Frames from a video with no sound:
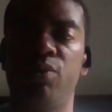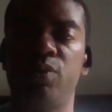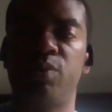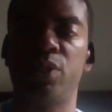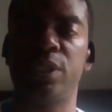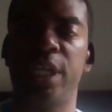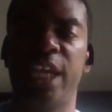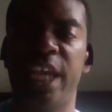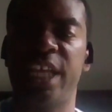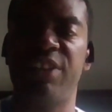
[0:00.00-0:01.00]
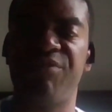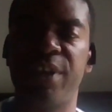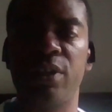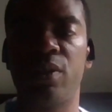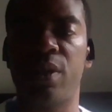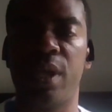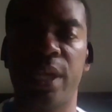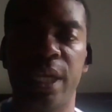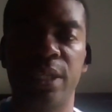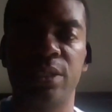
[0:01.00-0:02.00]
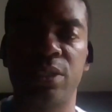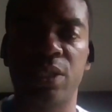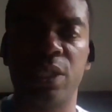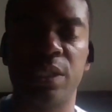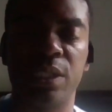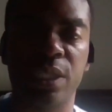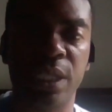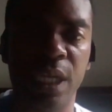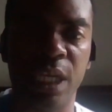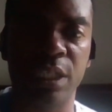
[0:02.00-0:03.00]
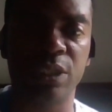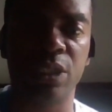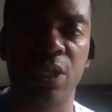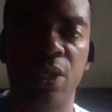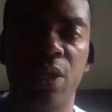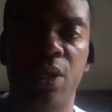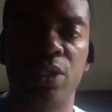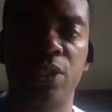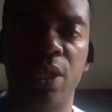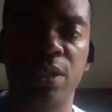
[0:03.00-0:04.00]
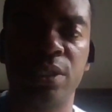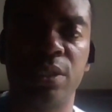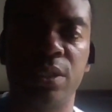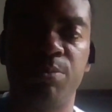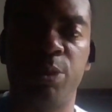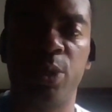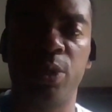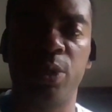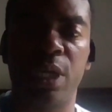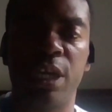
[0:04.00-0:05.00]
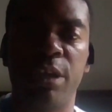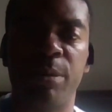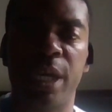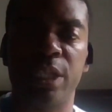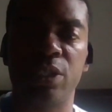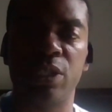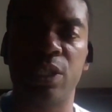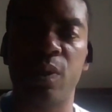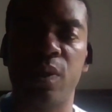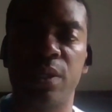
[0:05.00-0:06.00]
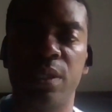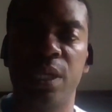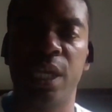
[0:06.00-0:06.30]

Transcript: which was in the victor against the Kings Thompson put up a donut.